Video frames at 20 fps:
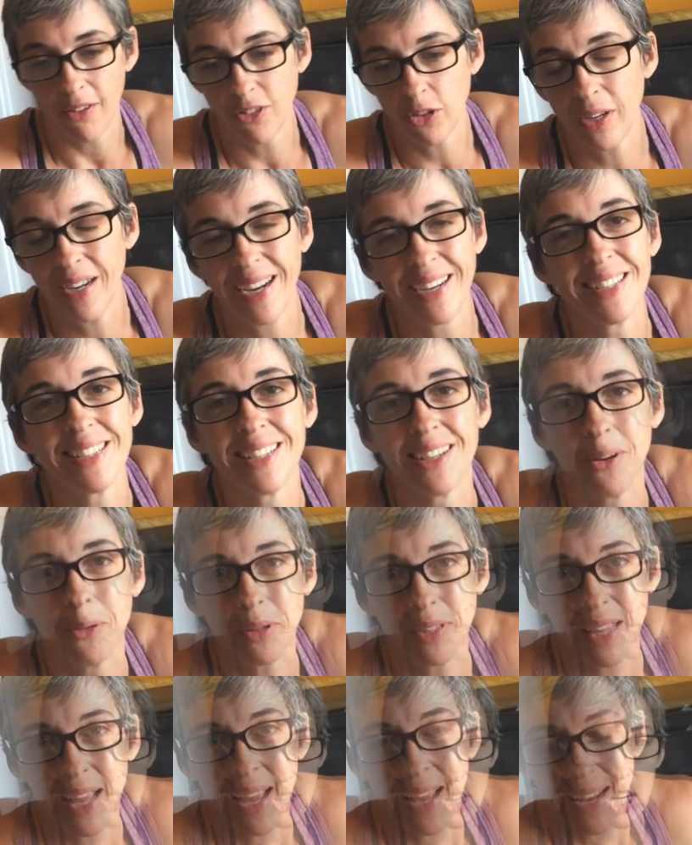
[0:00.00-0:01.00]
can't deal
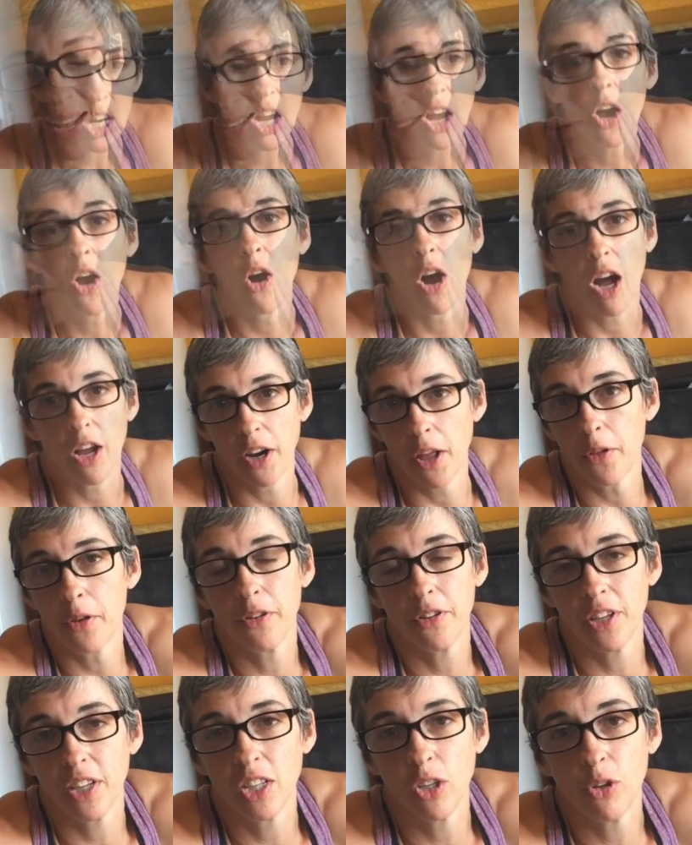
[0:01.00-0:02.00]
with that, another
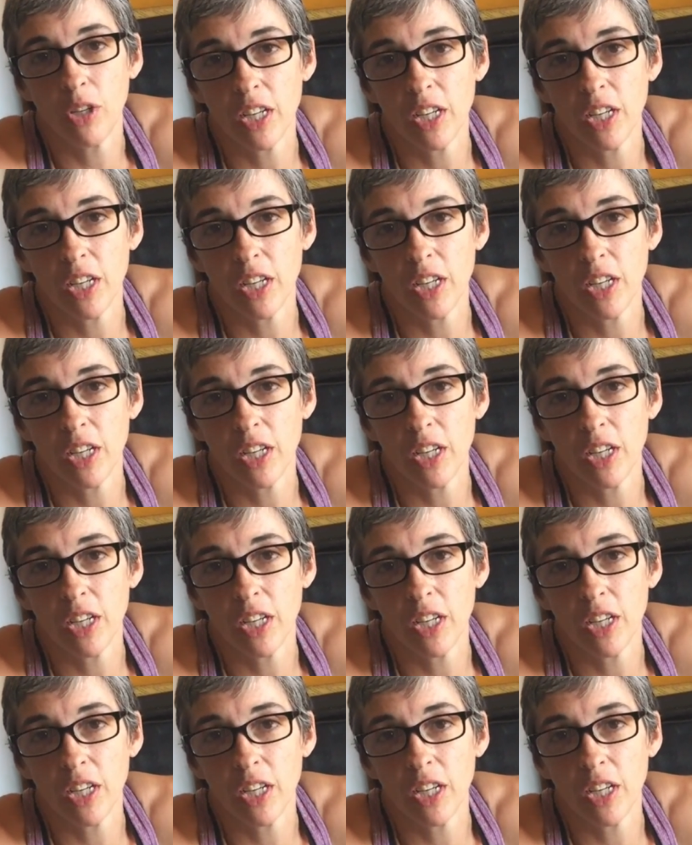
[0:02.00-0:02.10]
thing you